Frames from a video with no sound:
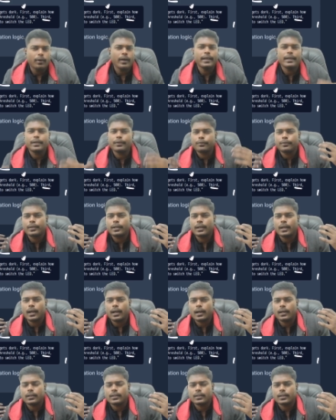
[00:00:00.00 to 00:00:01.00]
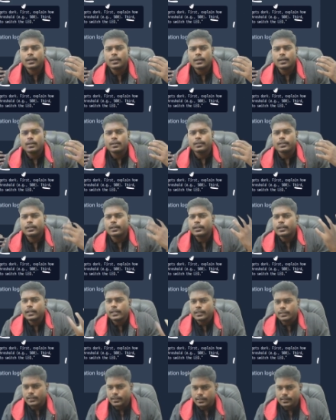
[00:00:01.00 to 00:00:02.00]
Why we are
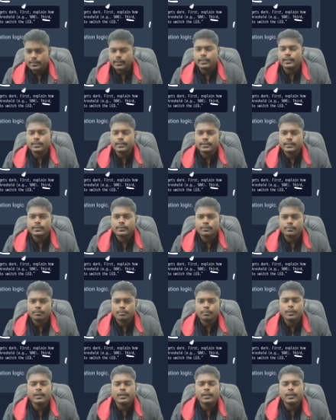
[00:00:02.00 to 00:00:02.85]
learning these things?